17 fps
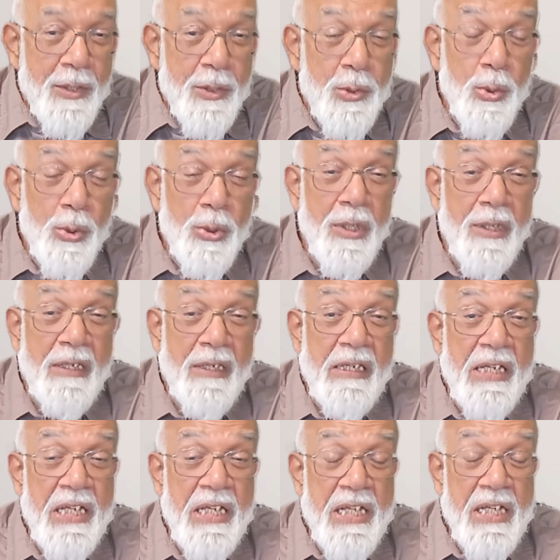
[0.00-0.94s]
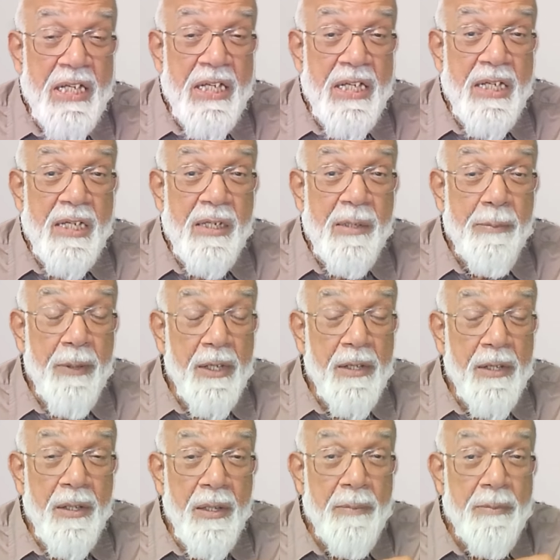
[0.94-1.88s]
So the need
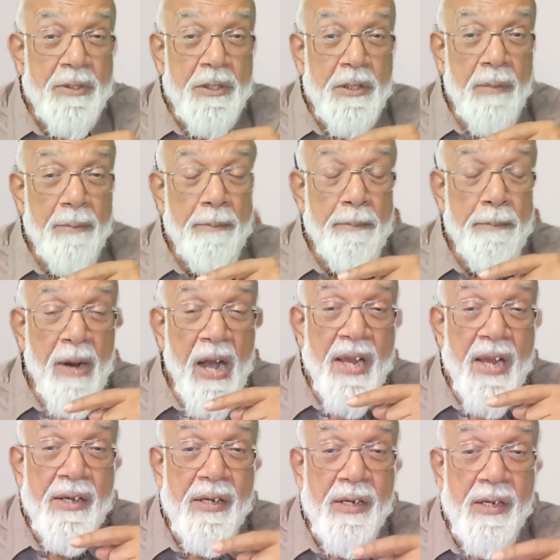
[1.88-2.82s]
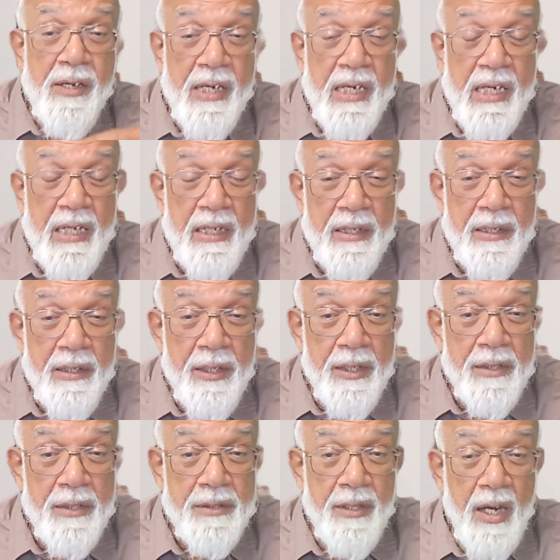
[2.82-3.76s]
becomes the binding
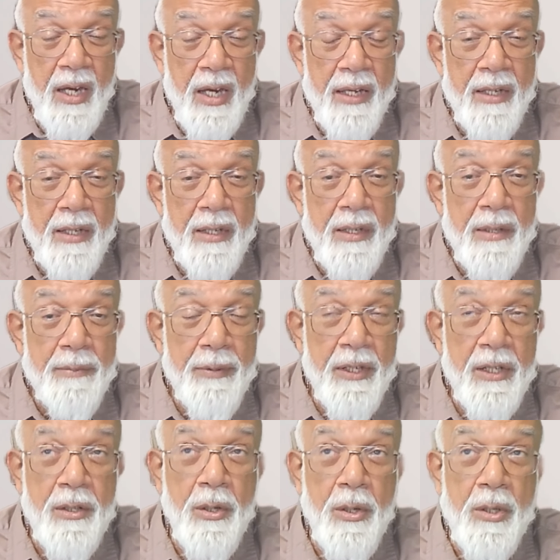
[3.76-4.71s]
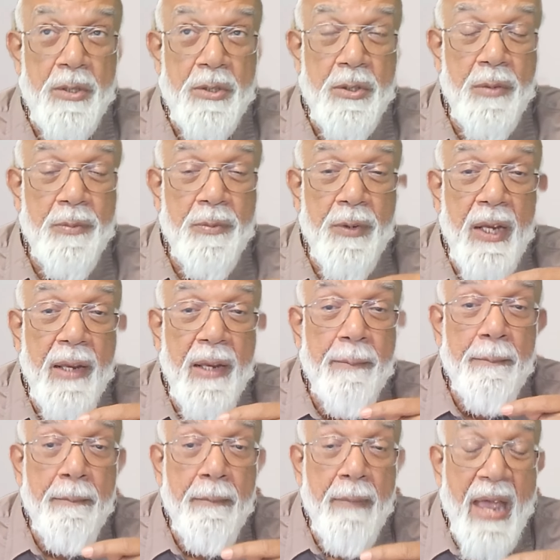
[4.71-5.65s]
desire because of
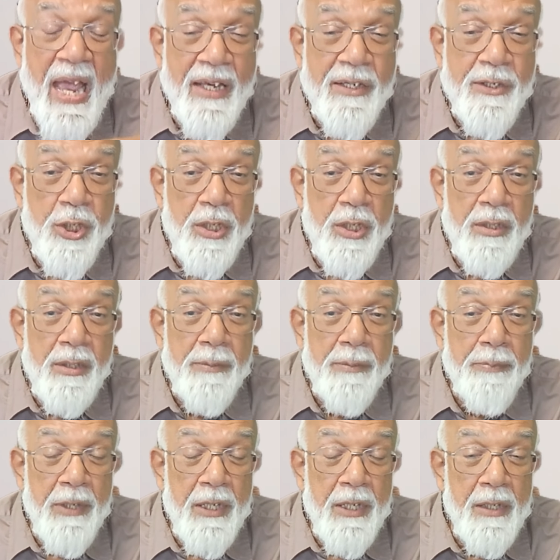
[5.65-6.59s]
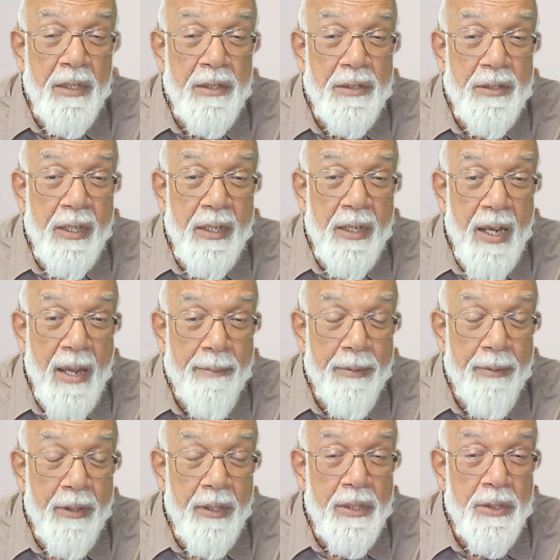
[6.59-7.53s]
imagined peace and
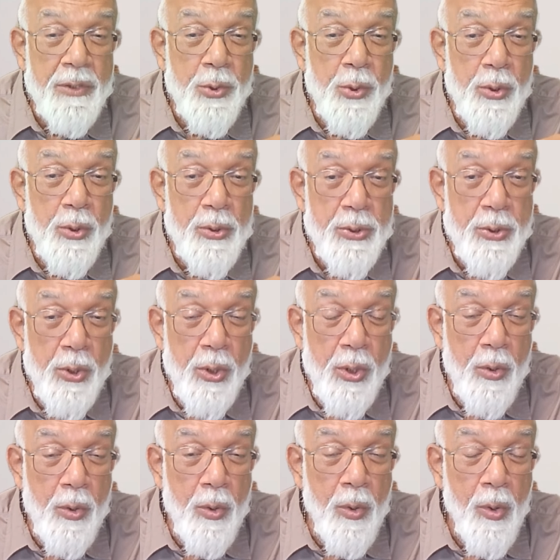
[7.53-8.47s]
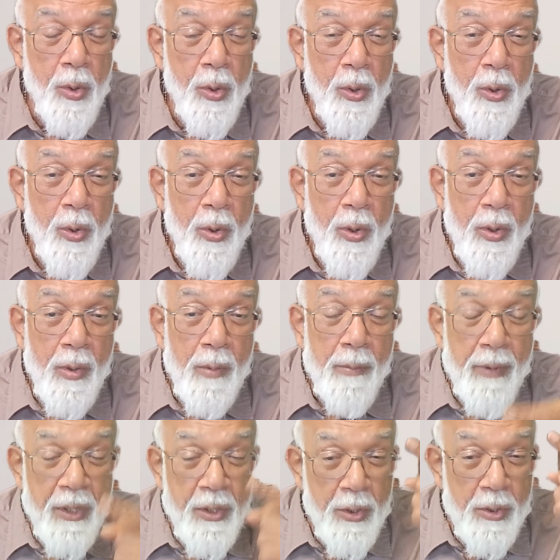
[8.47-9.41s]
happiness or sorrow
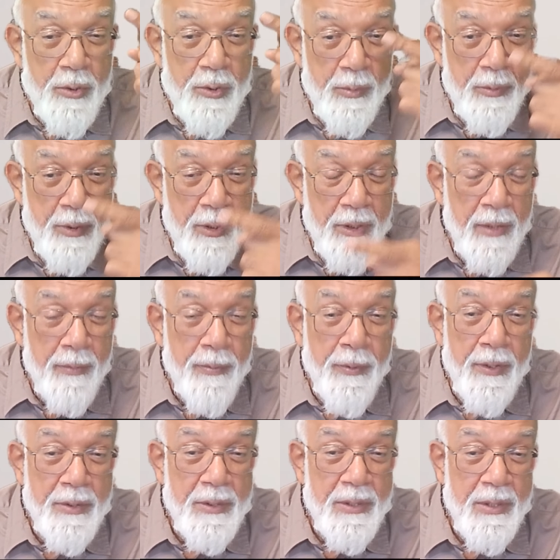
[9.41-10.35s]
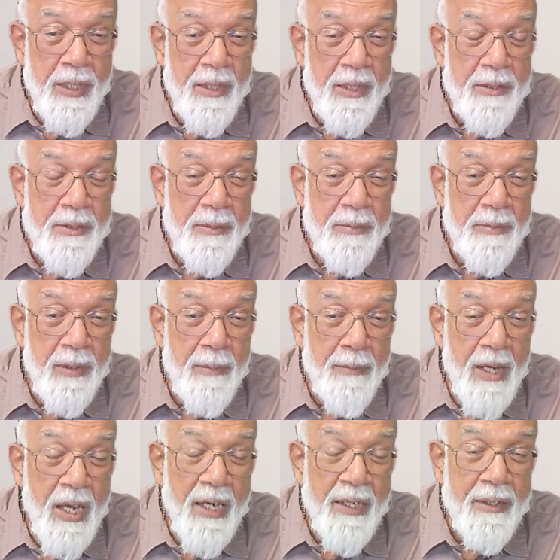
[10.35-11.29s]
because of the different states of
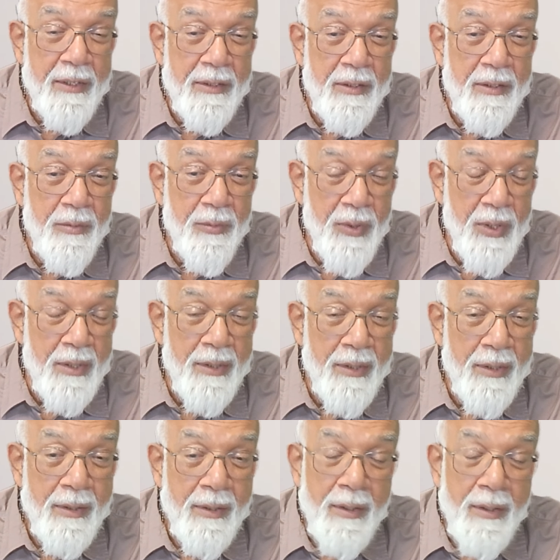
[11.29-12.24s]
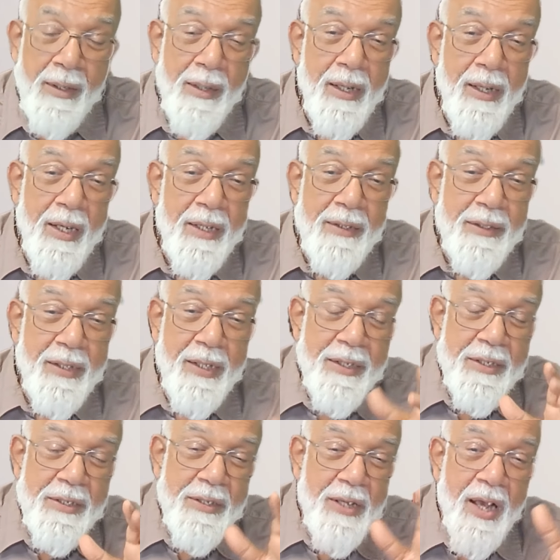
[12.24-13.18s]
the mind in the world, and
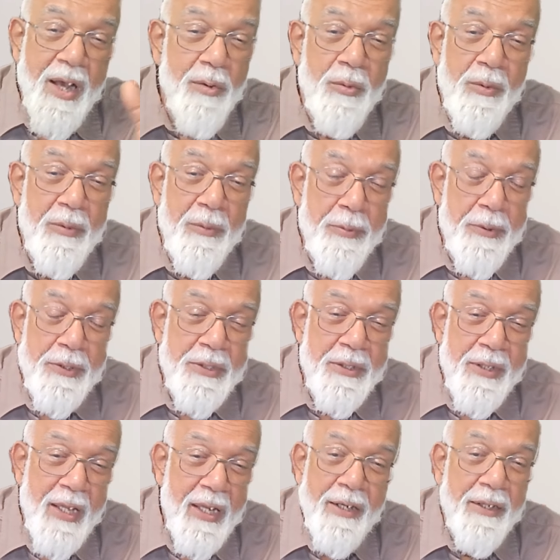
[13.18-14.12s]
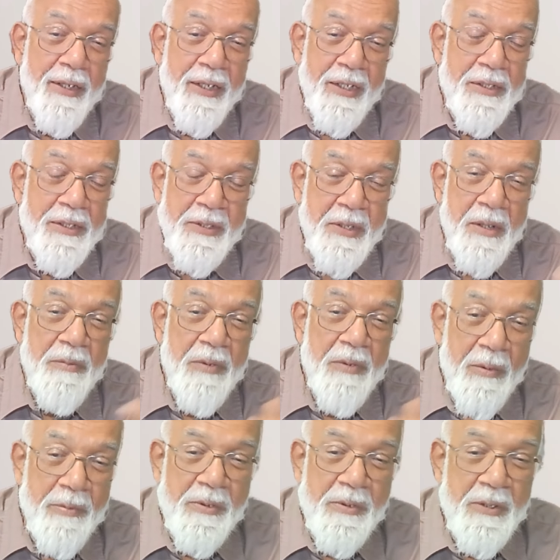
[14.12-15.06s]
that is how our personality is
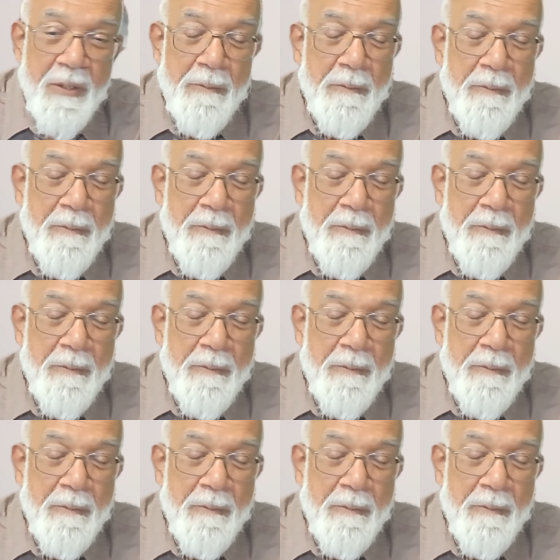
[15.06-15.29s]
developed.